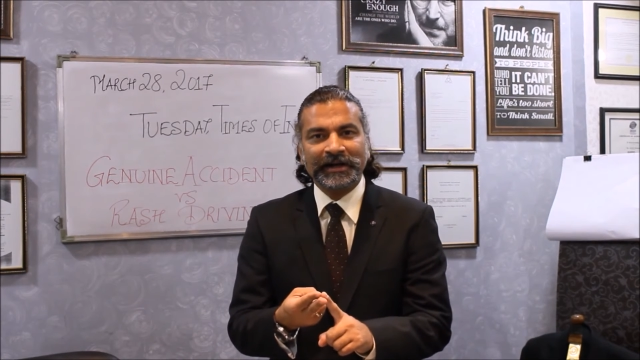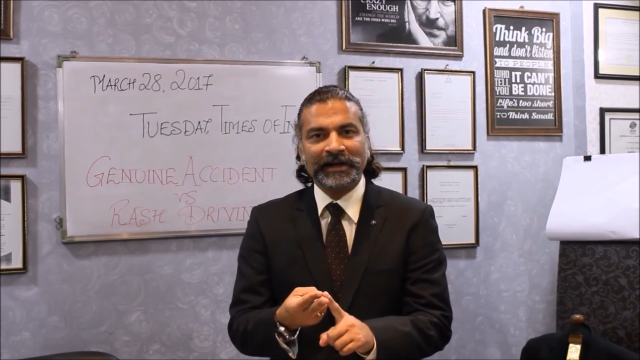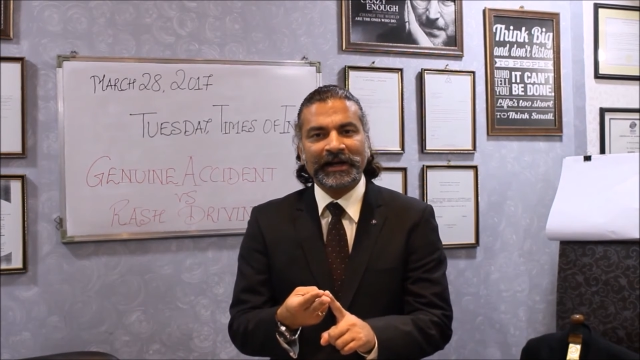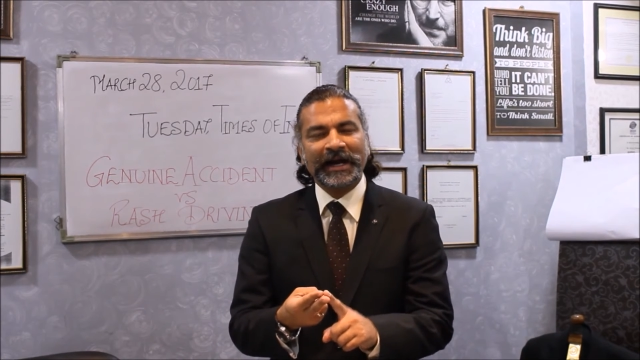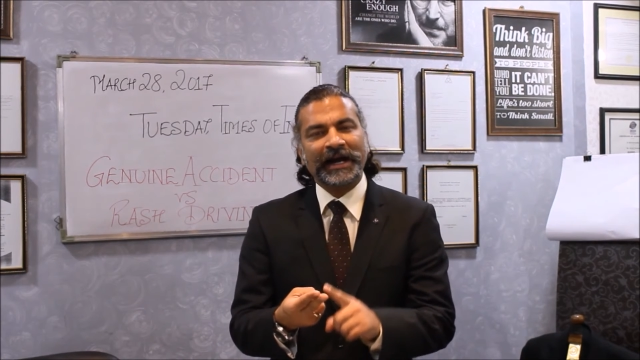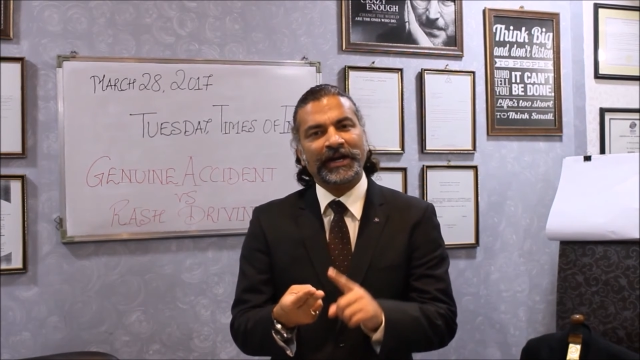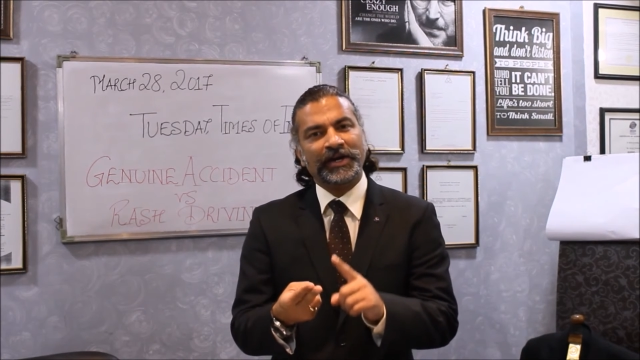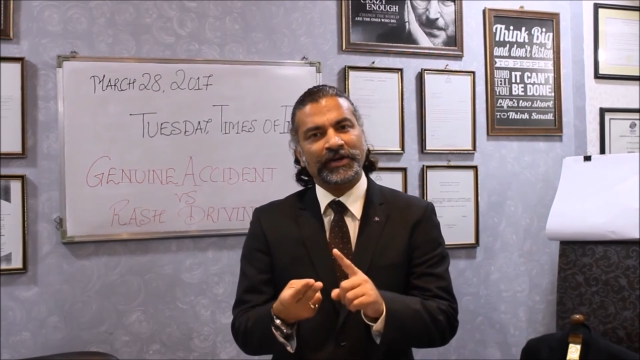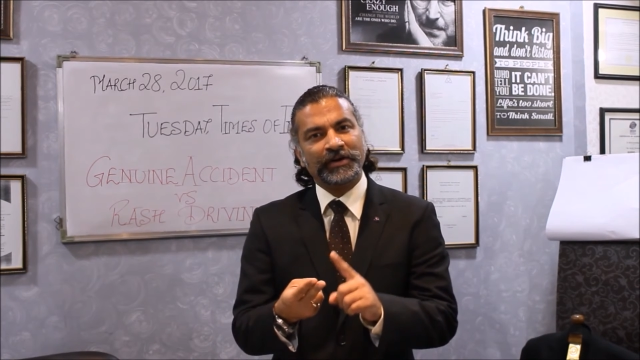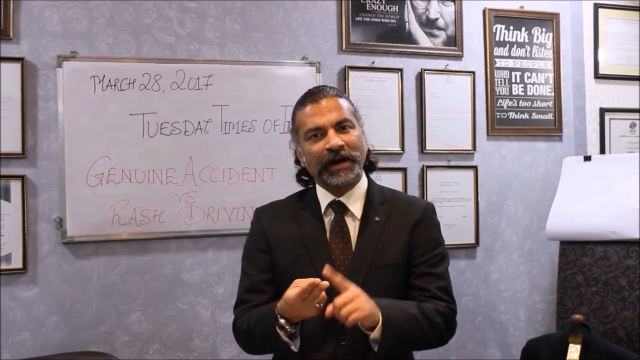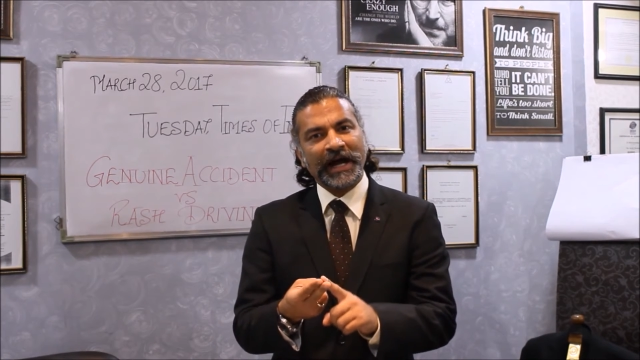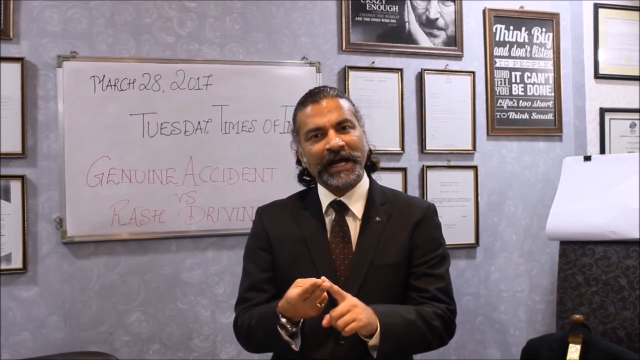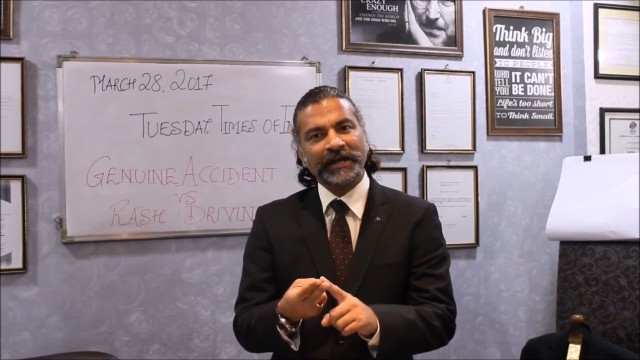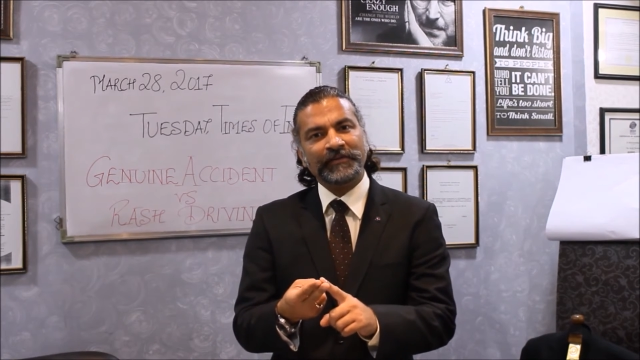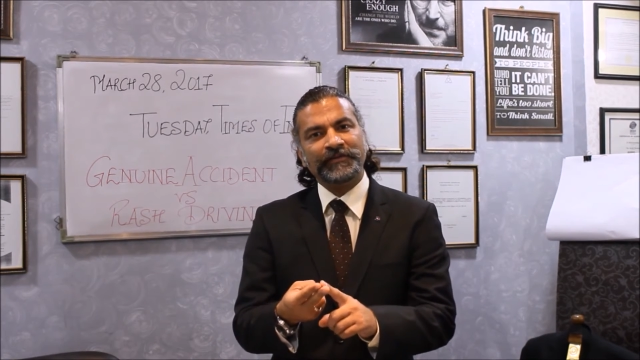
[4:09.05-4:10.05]
and
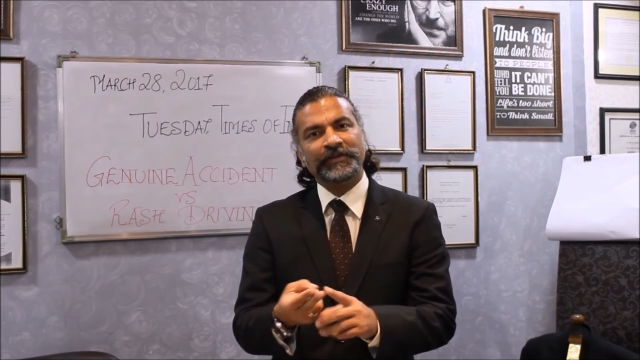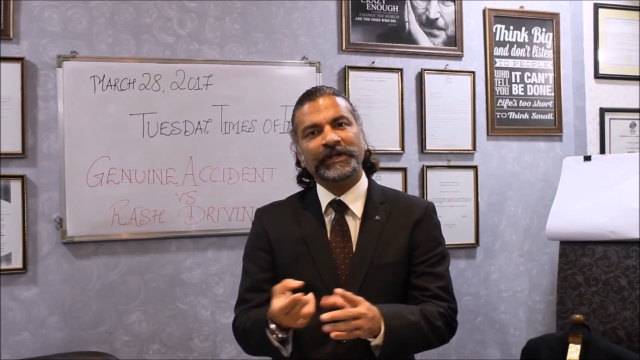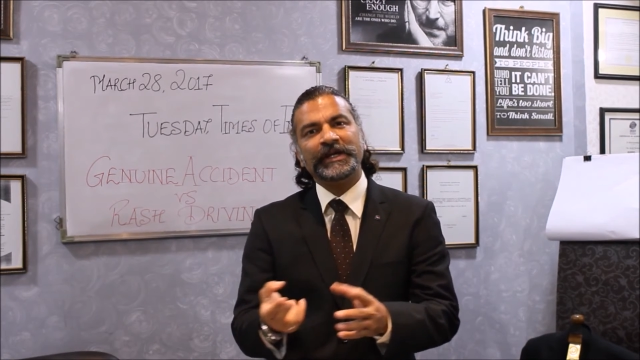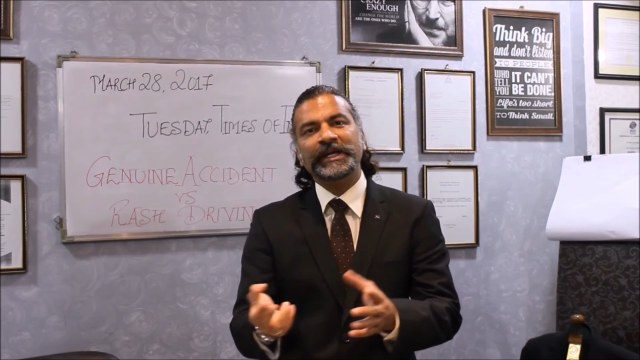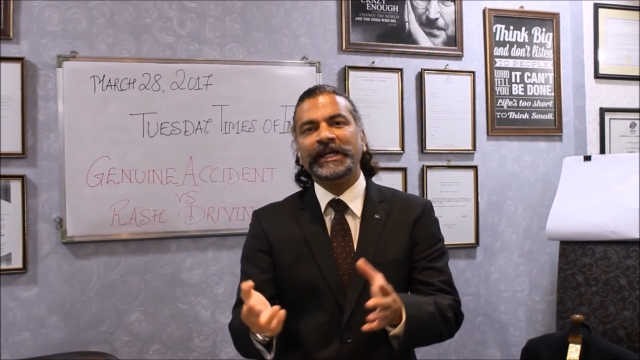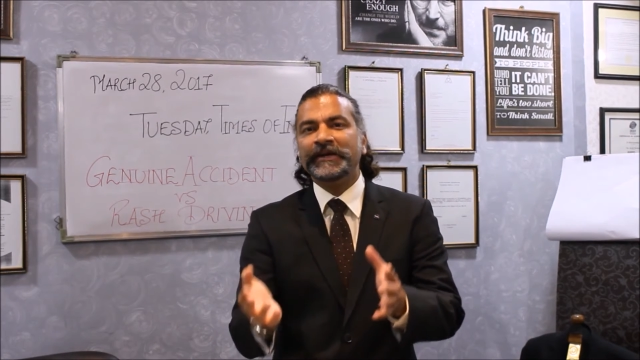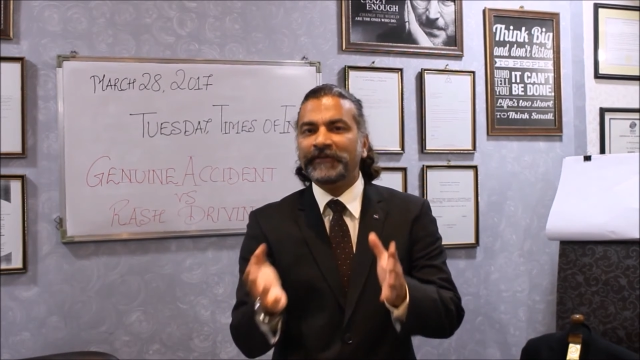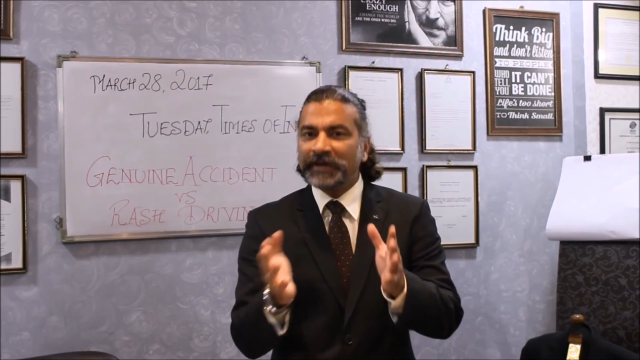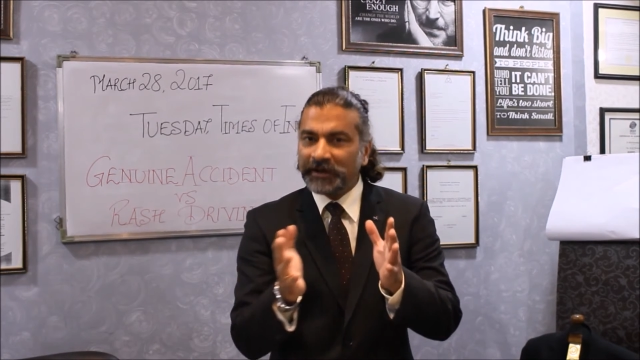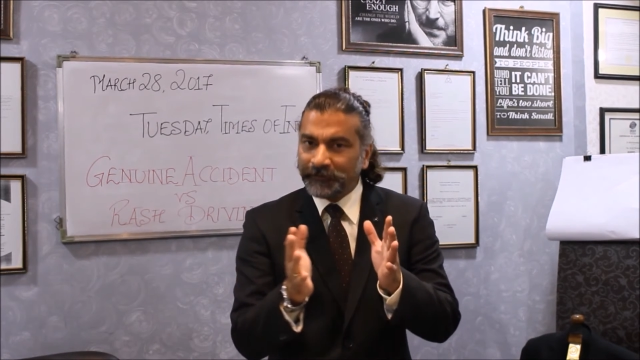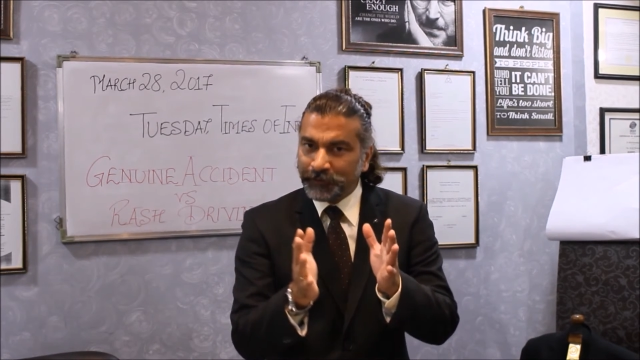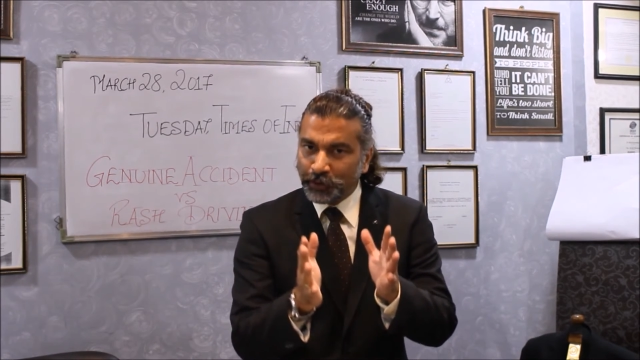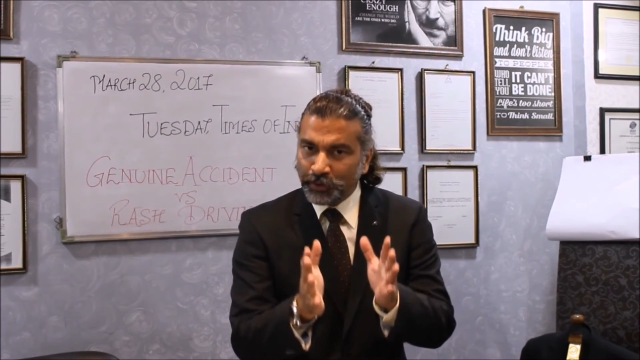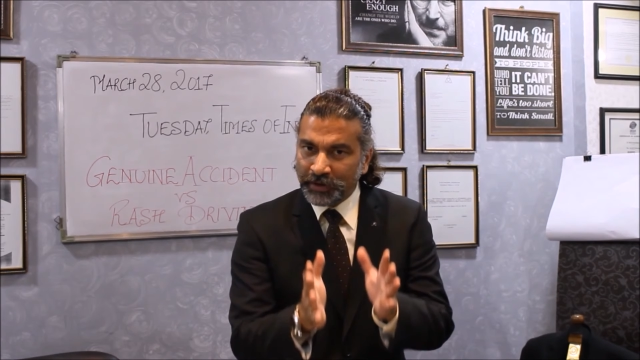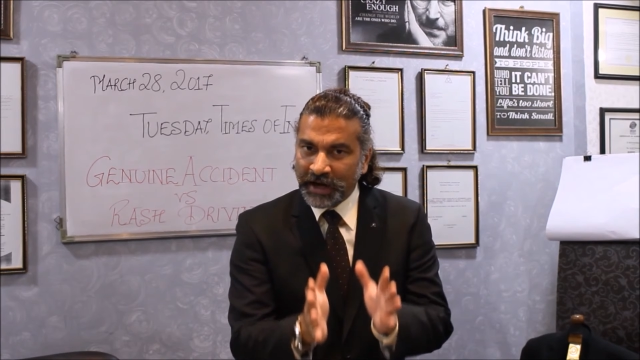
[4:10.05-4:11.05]
drive, even if
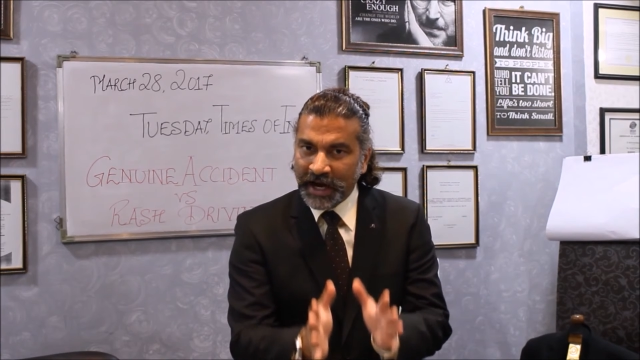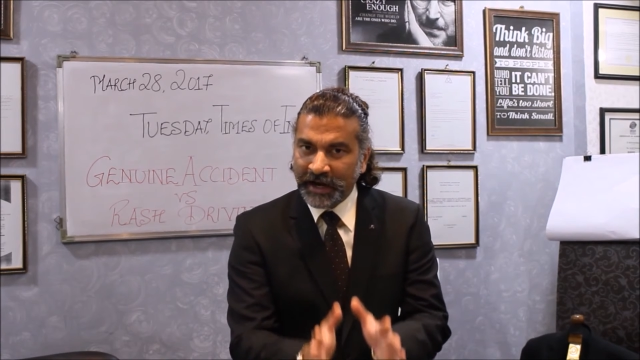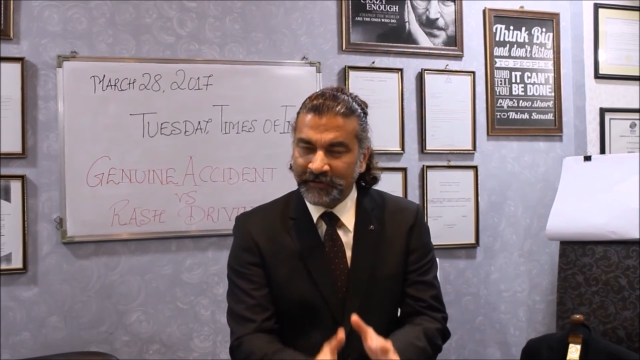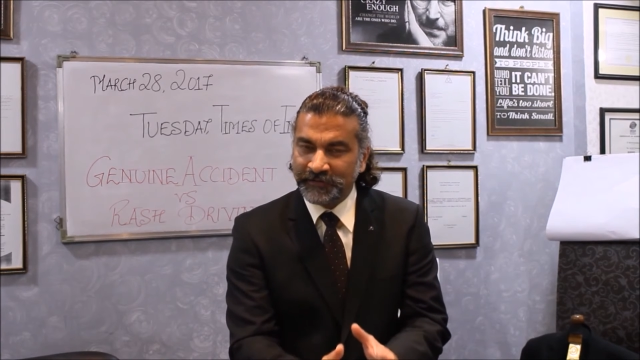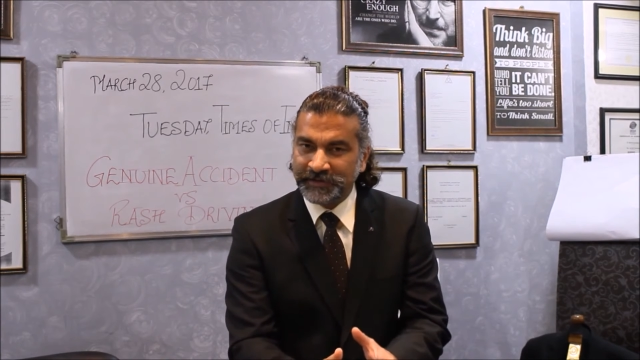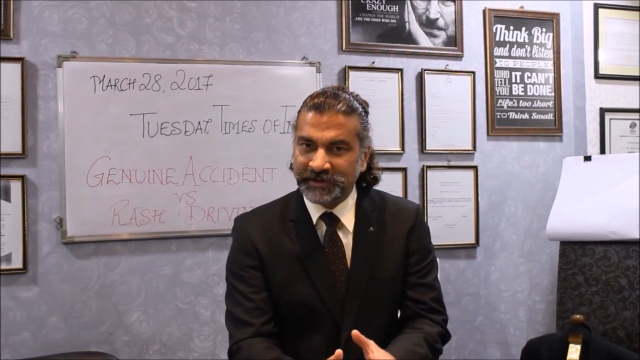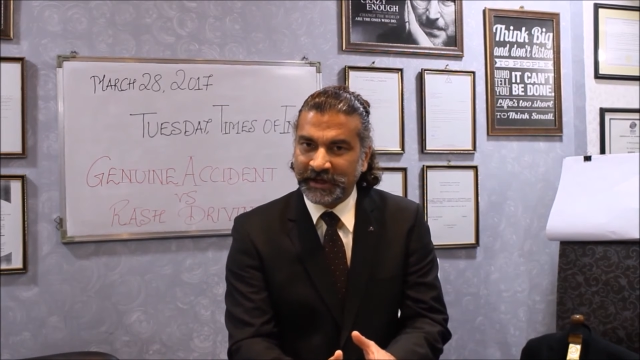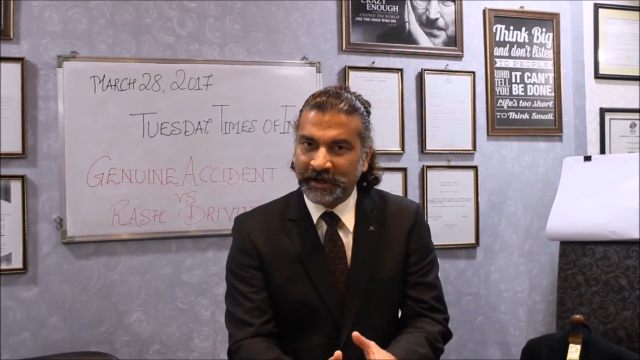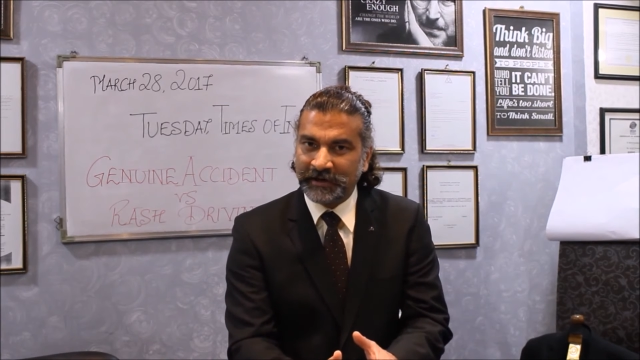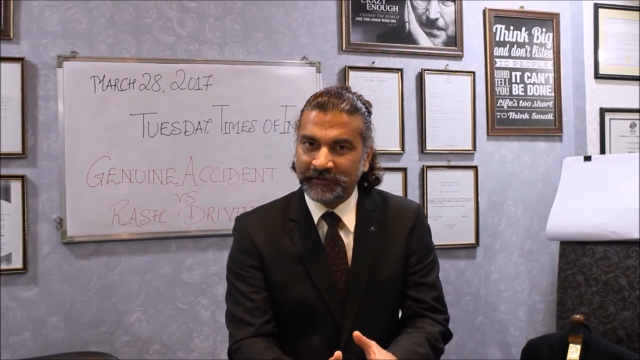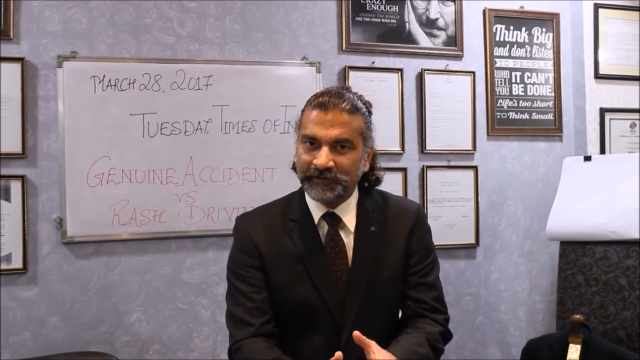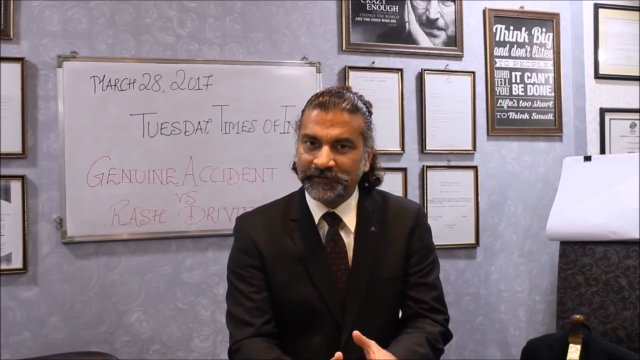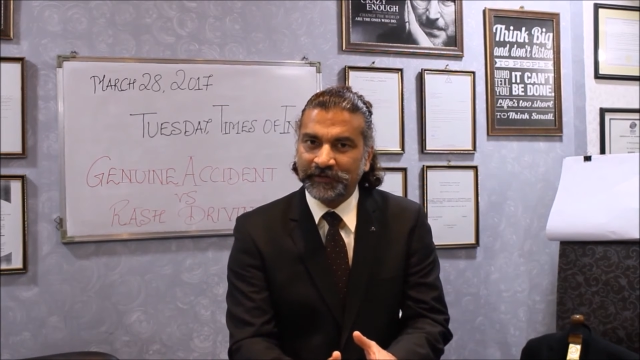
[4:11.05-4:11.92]
you drive safe,